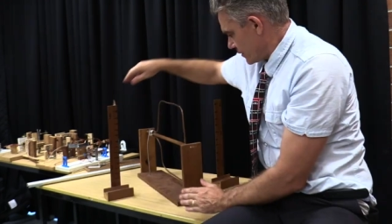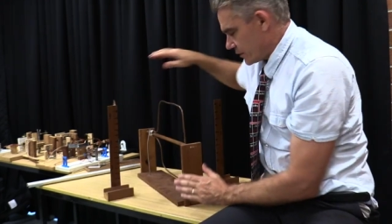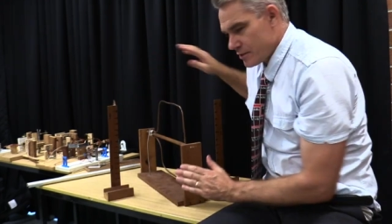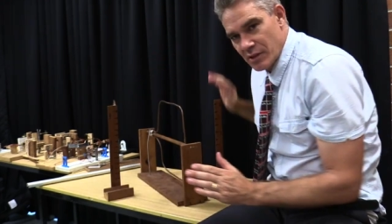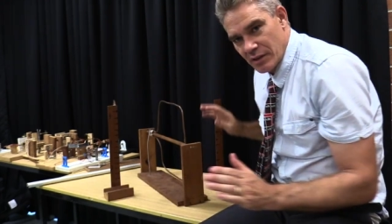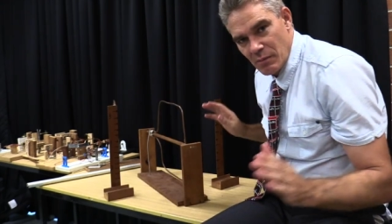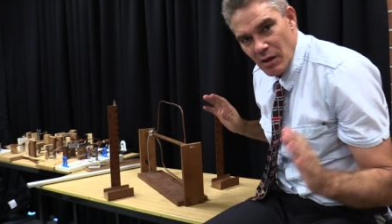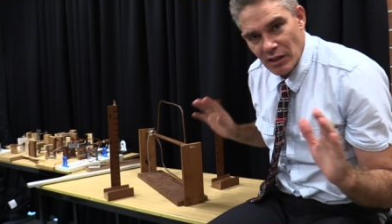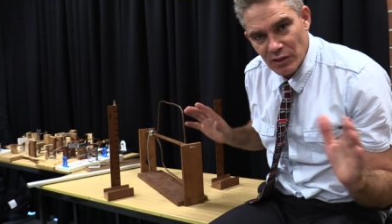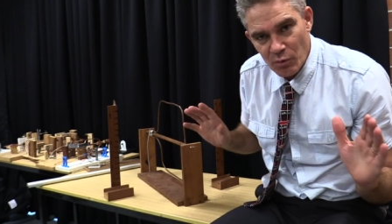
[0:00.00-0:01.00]
This is like a,
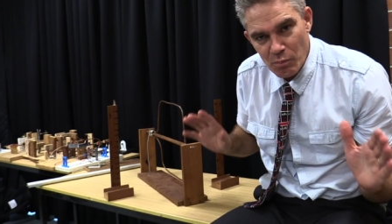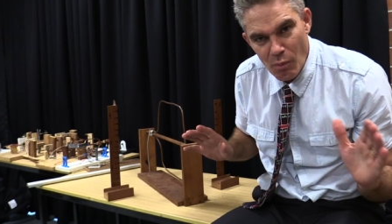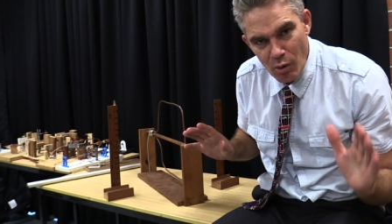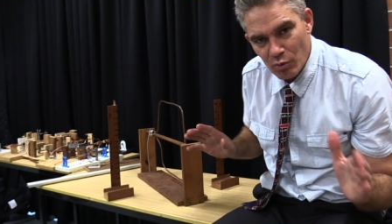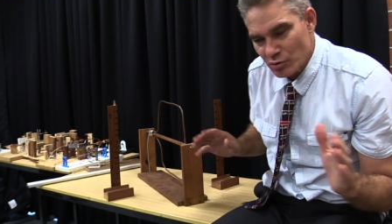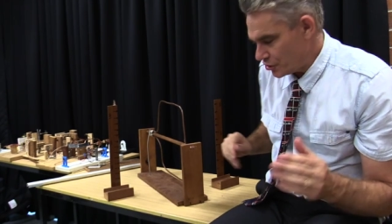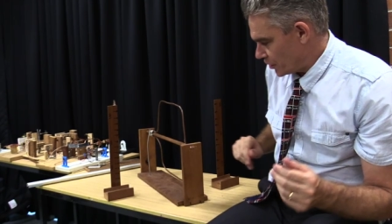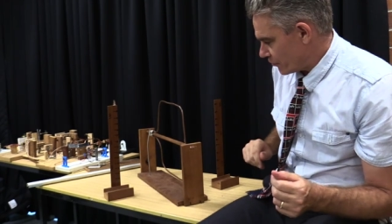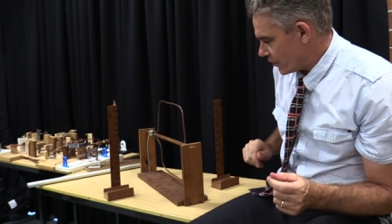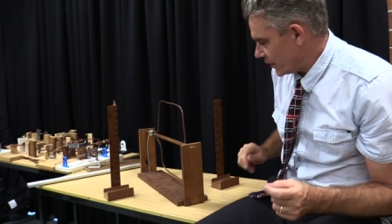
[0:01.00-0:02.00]
a little model
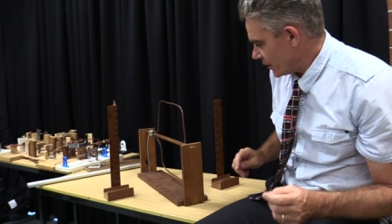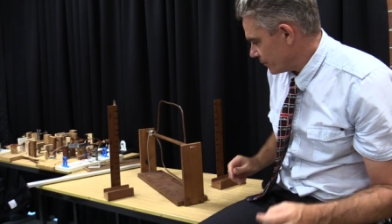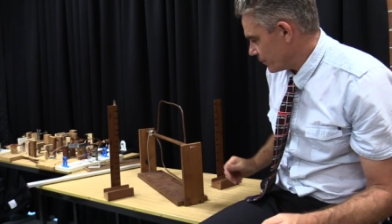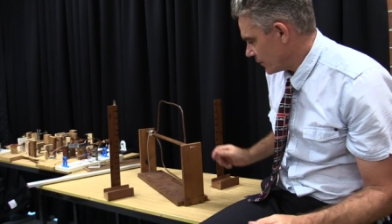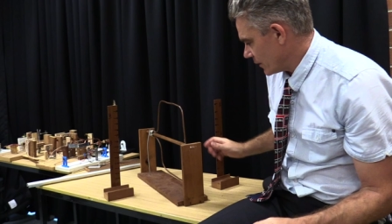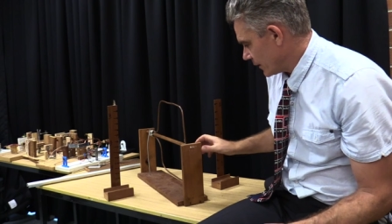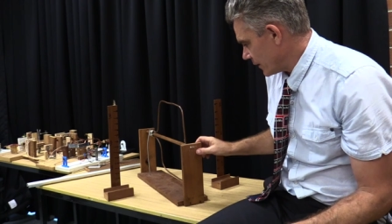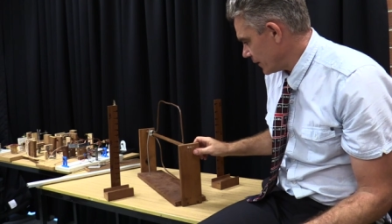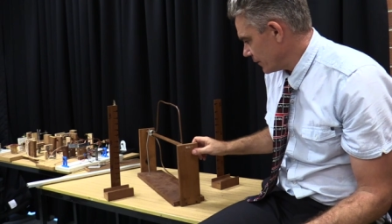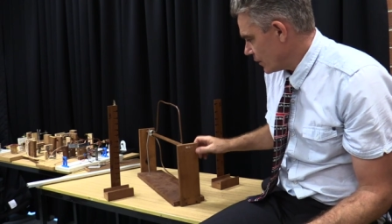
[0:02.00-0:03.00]
generator,
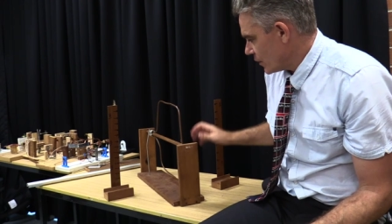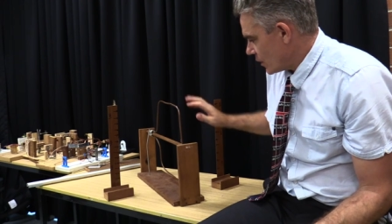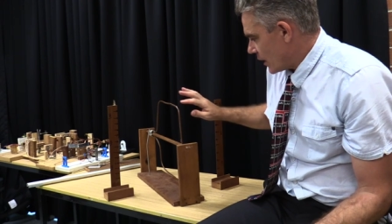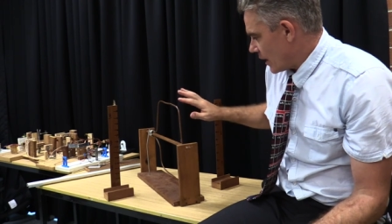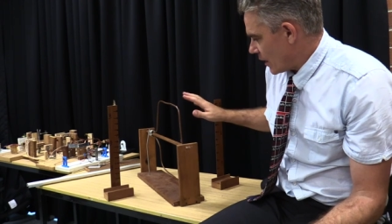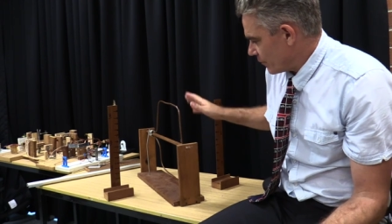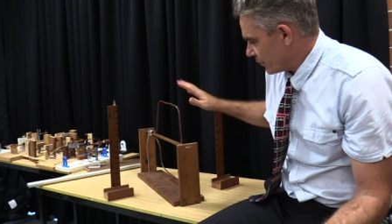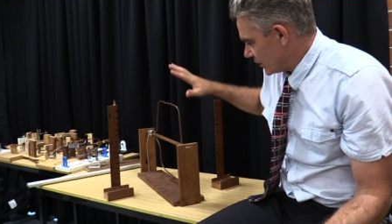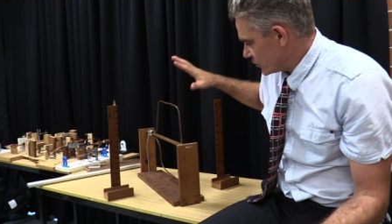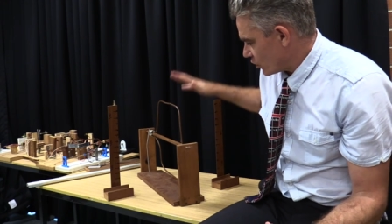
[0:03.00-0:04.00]
okay?
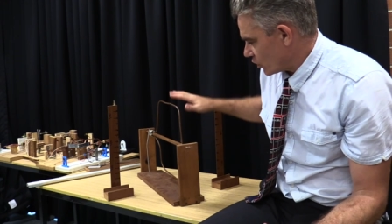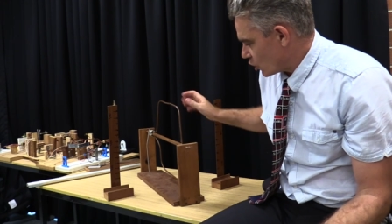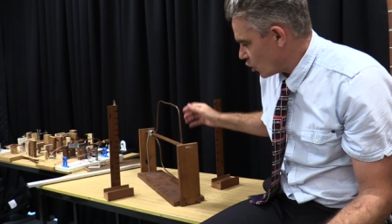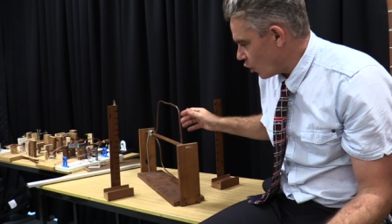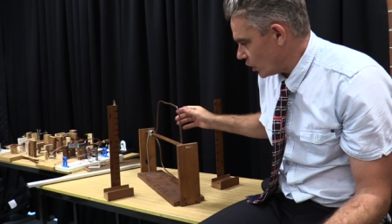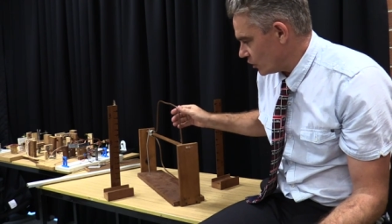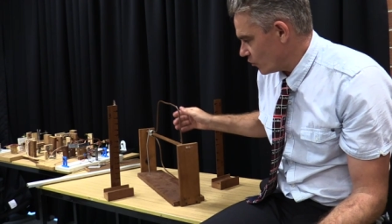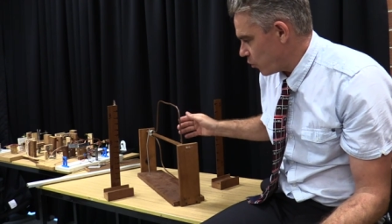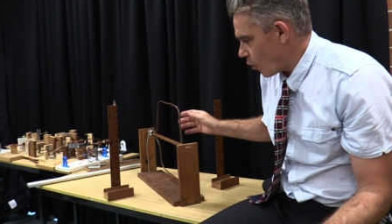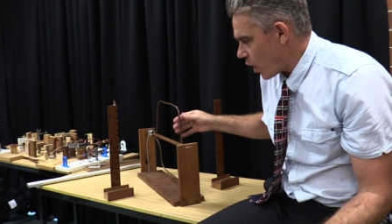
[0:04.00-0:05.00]
Um, it's got a coil
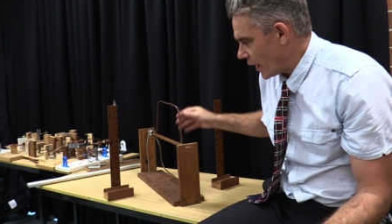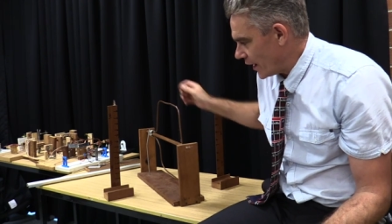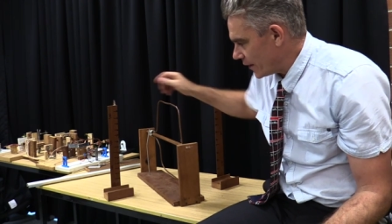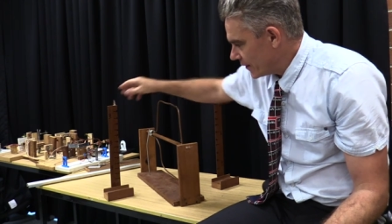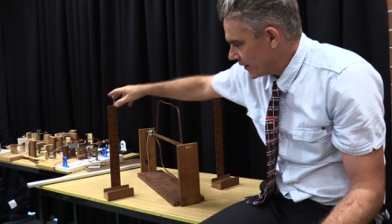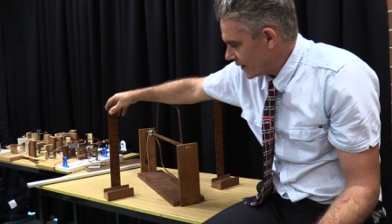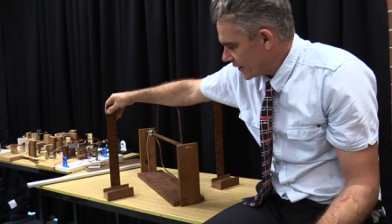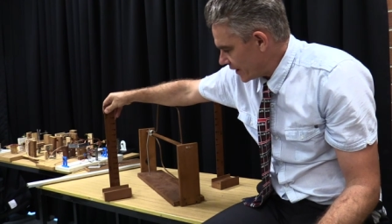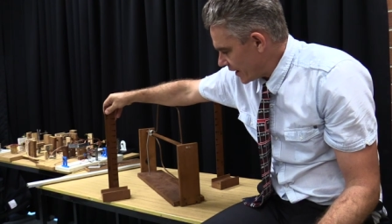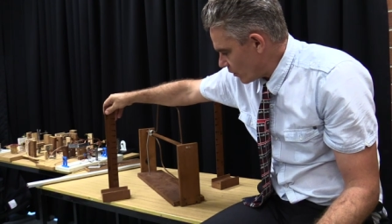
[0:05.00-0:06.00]
of wire.
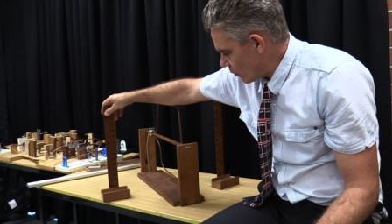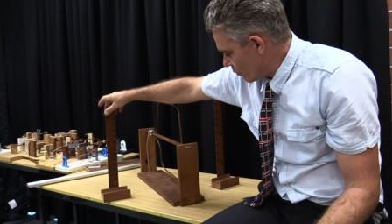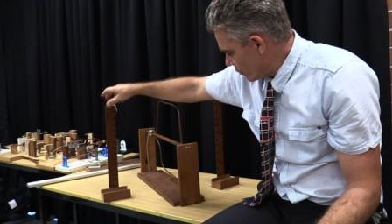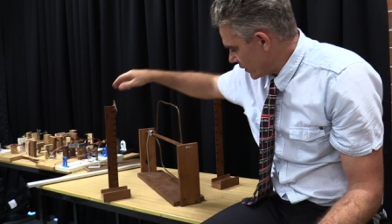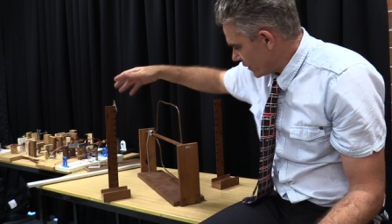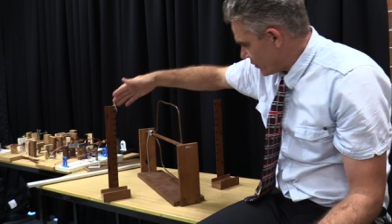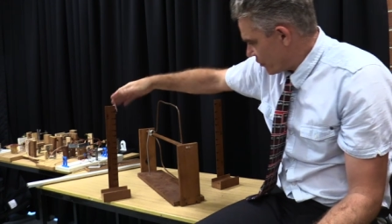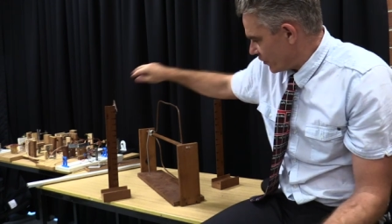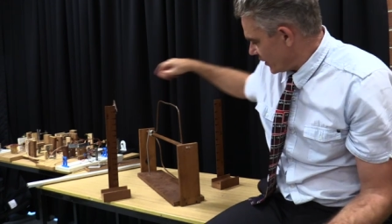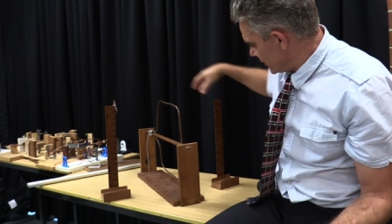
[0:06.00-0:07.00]
Now,
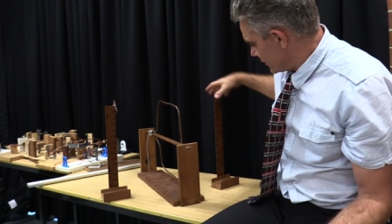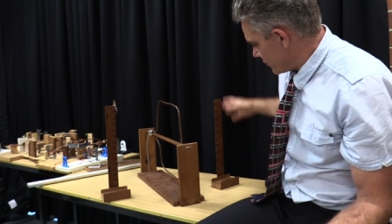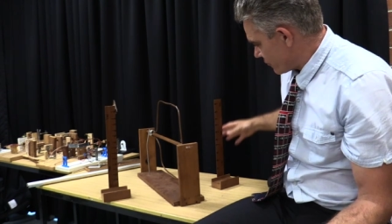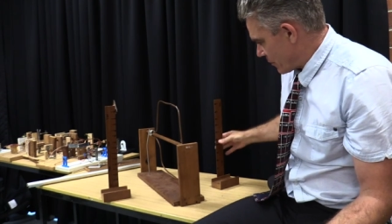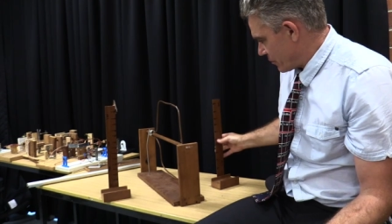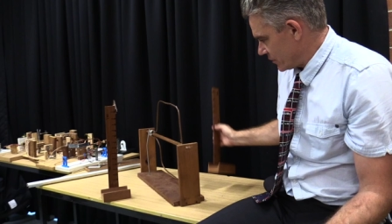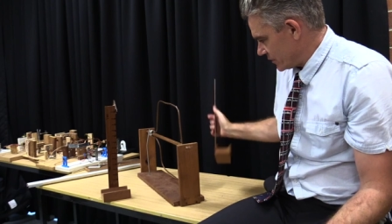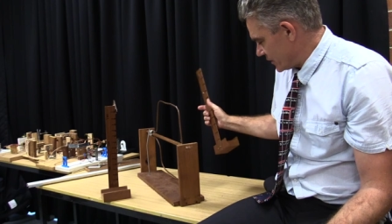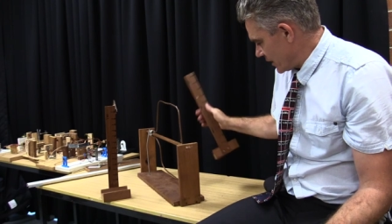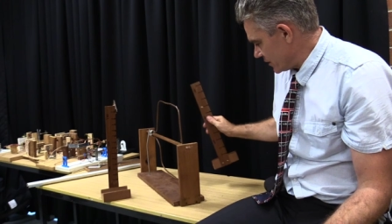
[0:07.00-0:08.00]
this
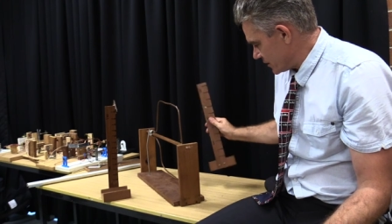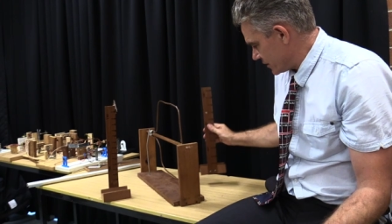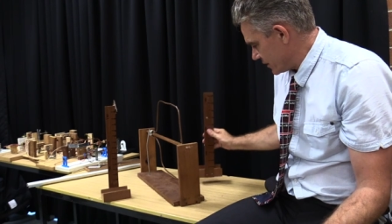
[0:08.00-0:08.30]
represents,